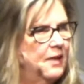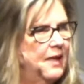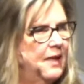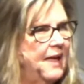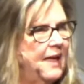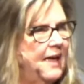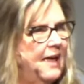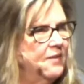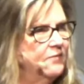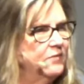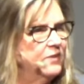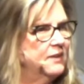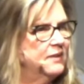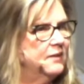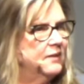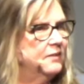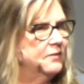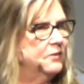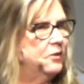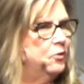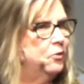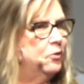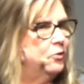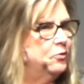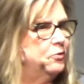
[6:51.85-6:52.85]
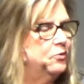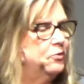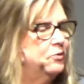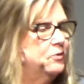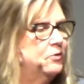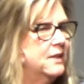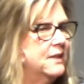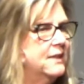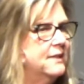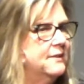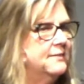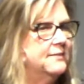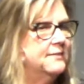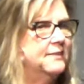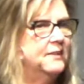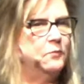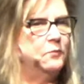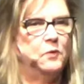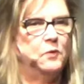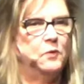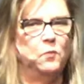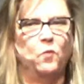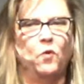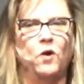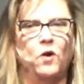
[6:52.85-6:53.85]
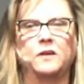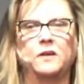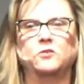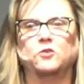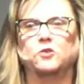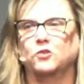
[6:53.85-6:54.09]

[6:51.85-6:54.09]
having those things that we want